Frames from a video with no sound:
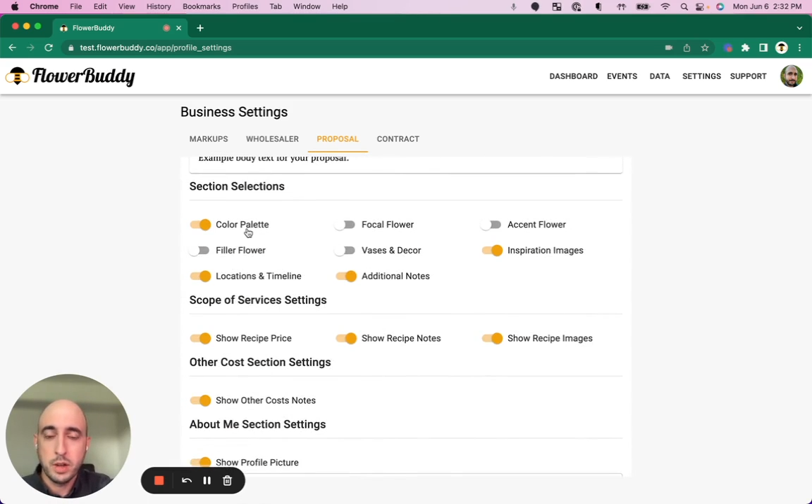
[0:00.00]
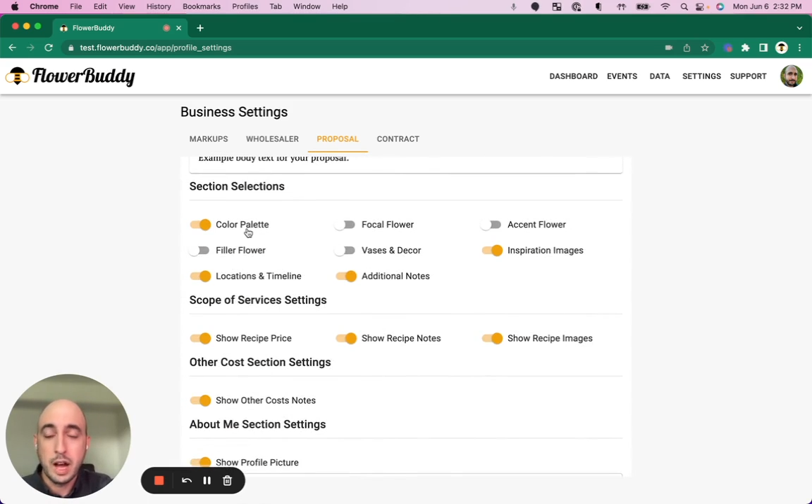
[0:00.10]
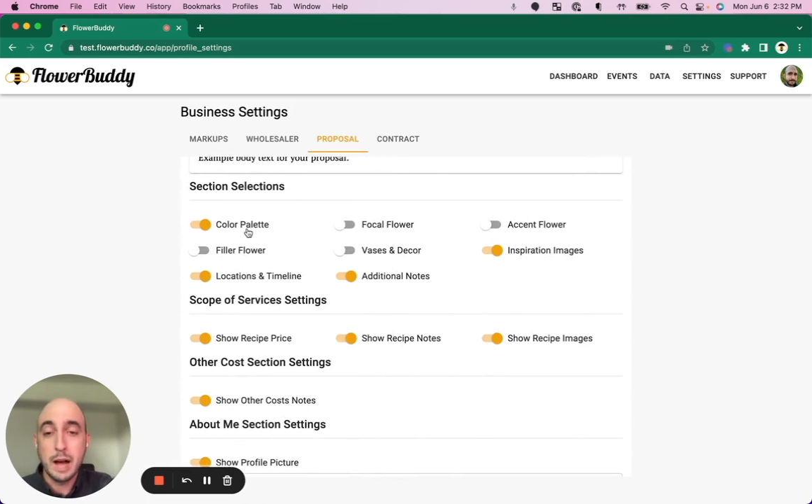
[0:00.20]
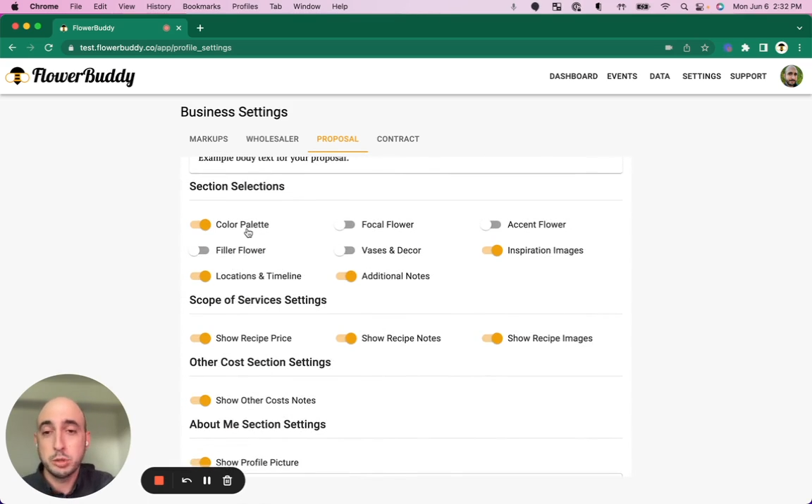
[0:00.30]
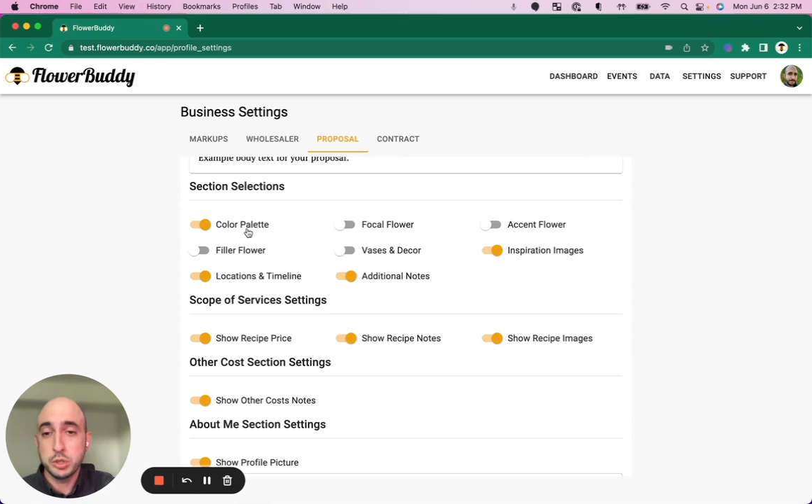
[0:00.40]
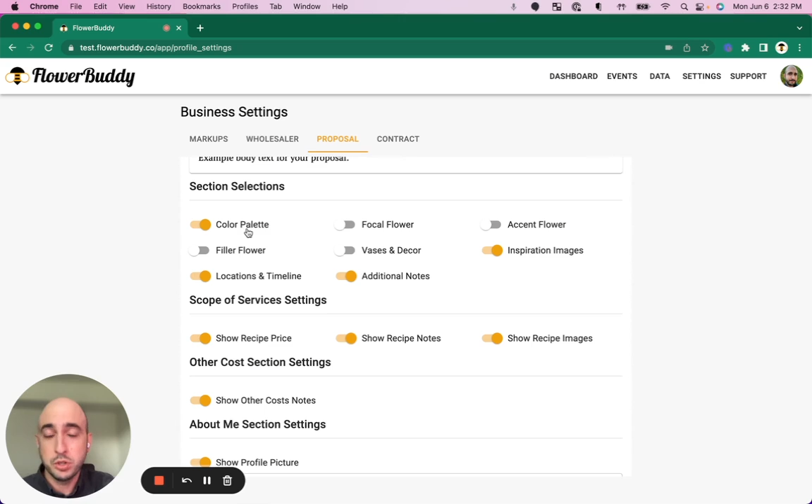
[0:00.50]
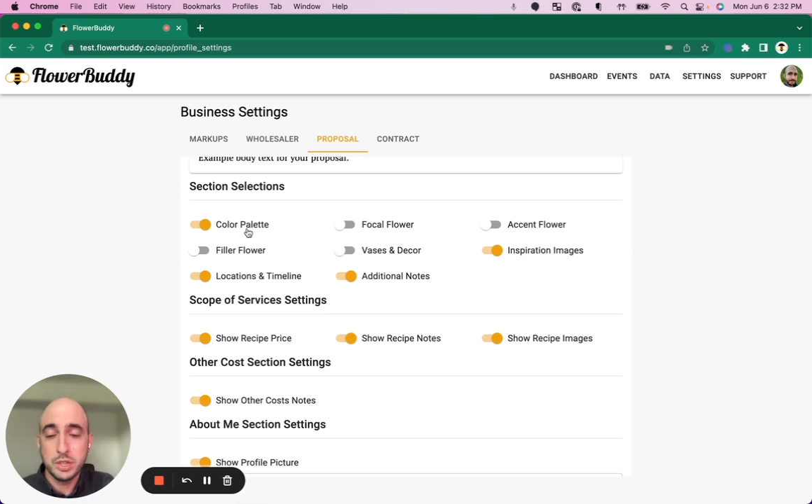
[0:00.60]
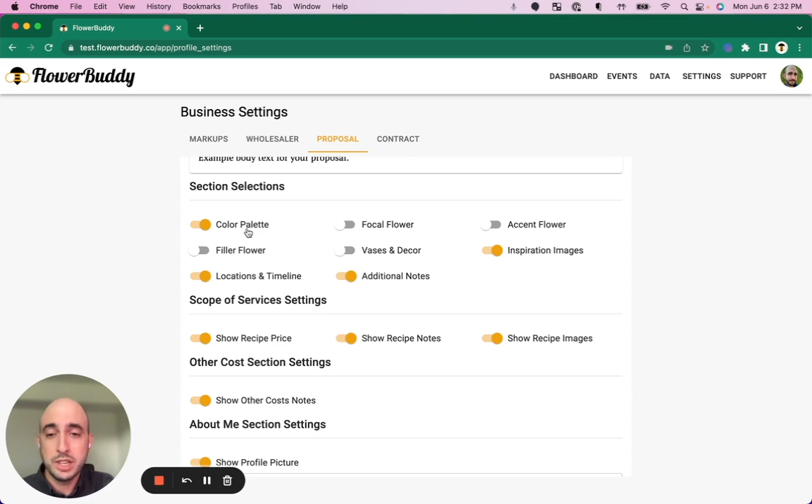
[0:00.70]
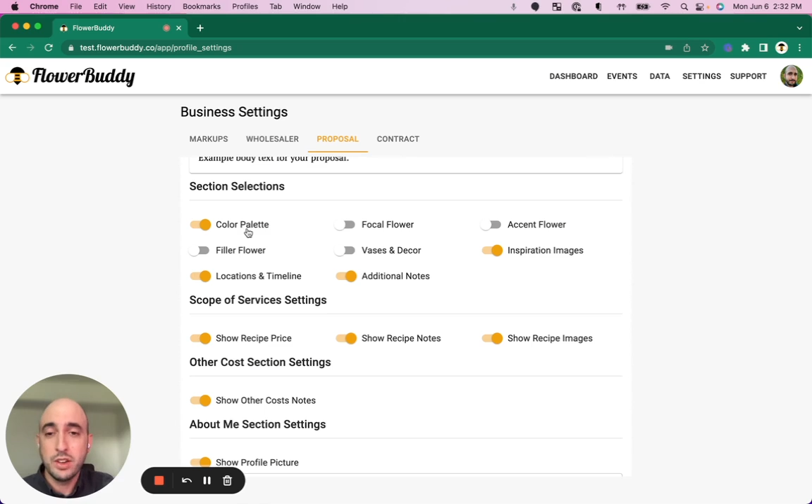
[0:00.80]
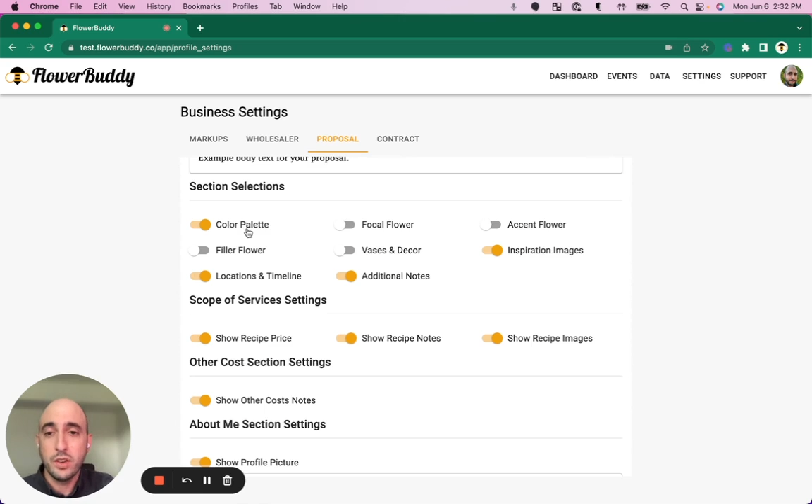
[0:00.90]

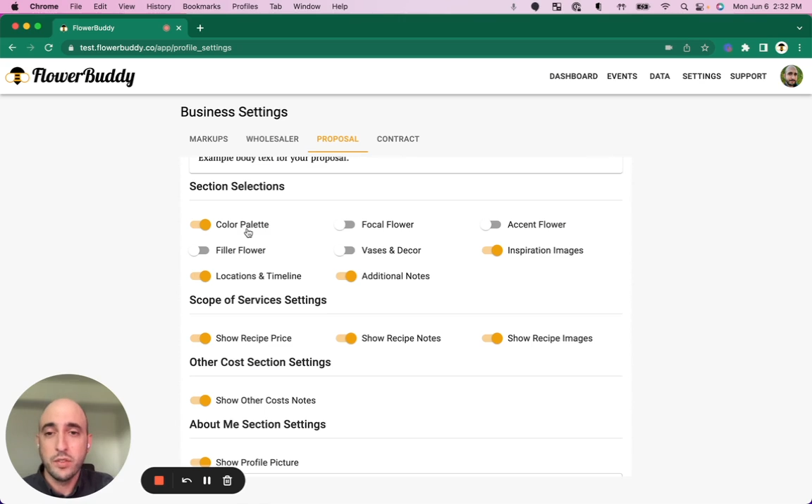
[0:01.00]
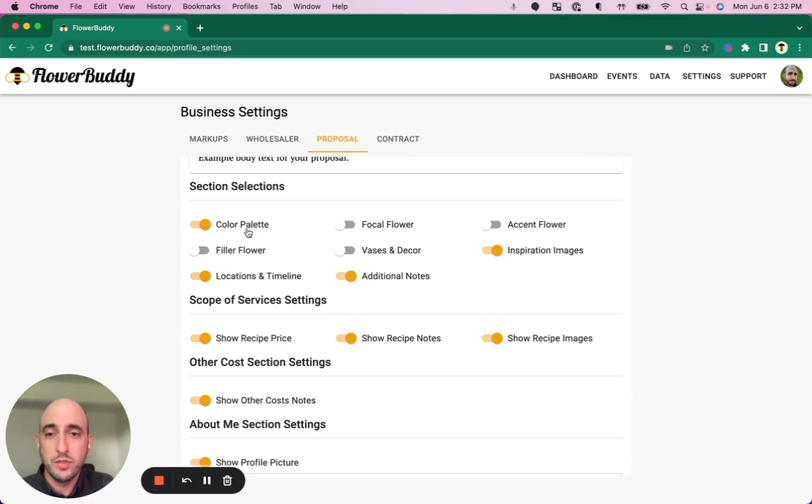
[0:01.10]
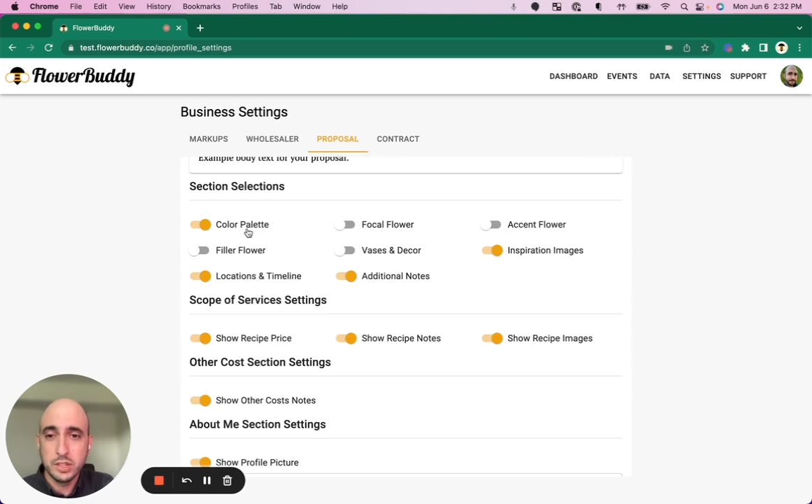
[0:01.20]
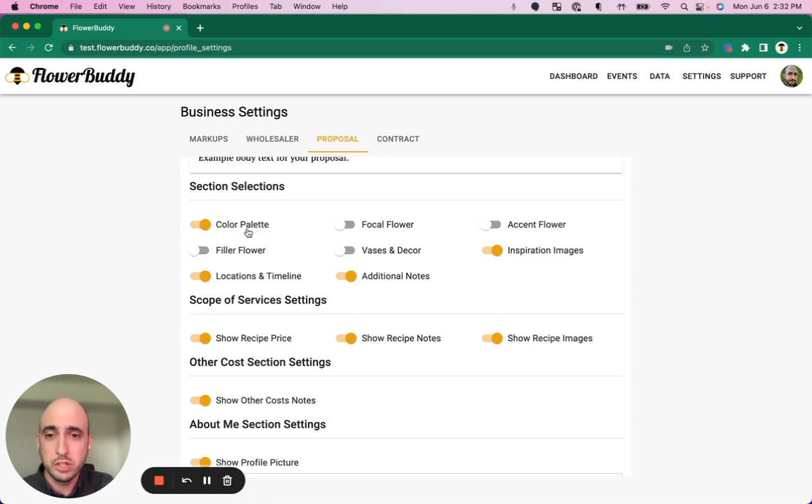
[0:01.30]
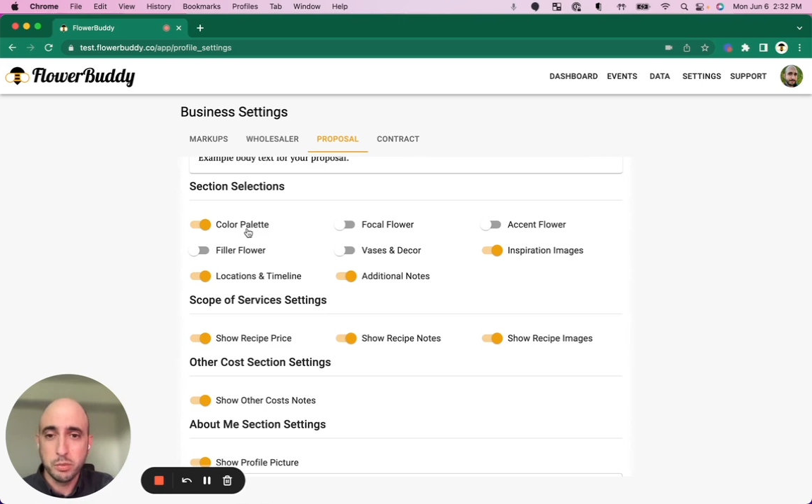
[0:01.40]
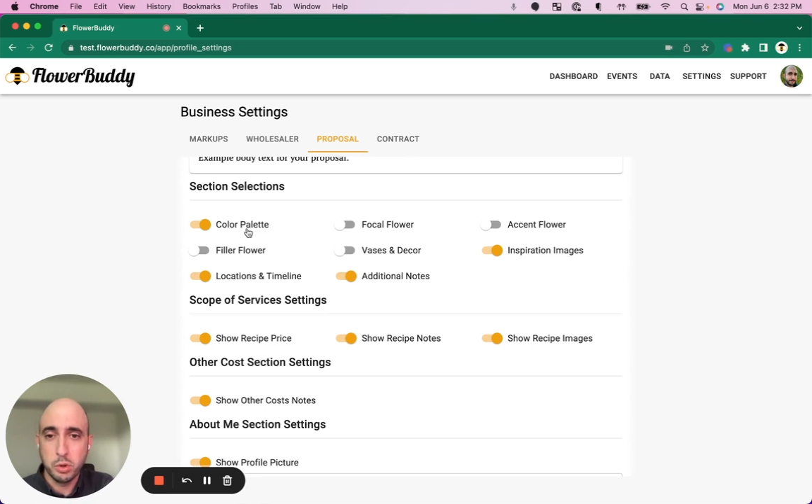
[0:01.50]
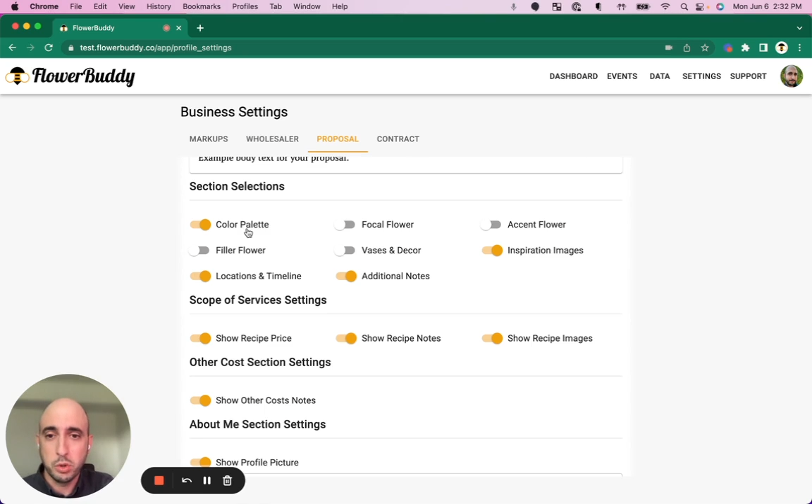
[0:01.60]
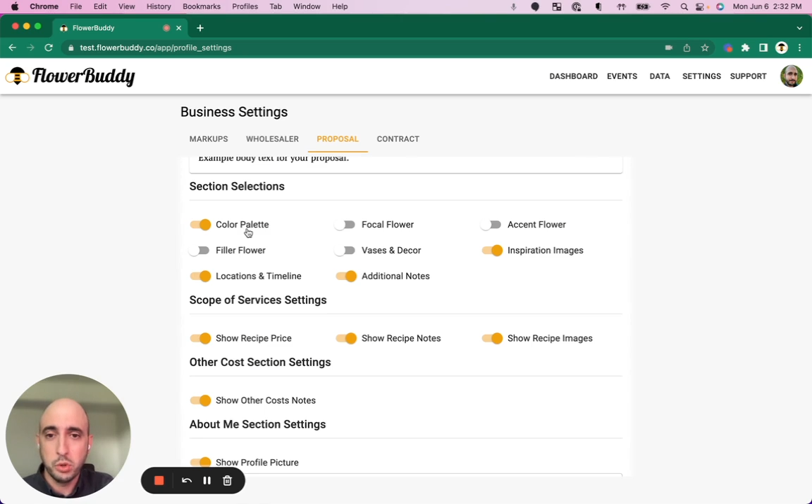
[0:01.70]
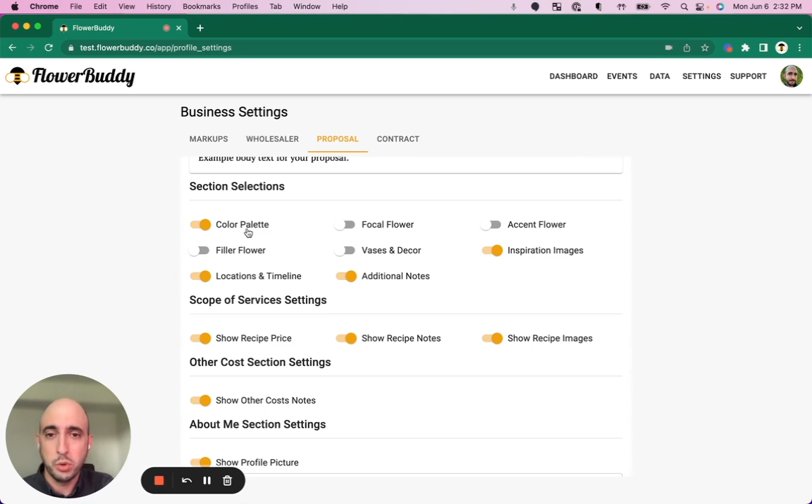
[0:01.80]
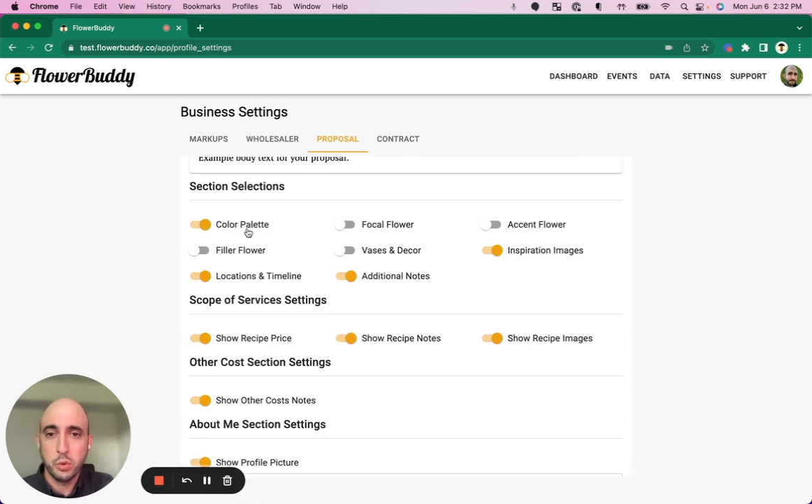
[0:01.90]
optionally
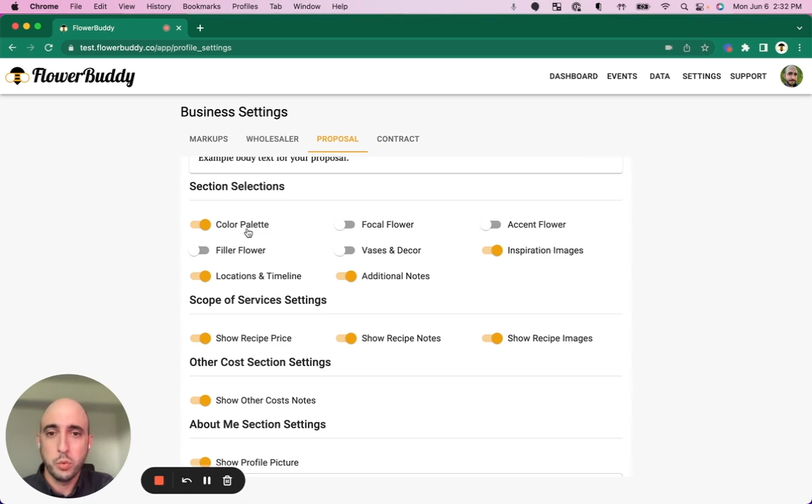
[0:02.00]
visible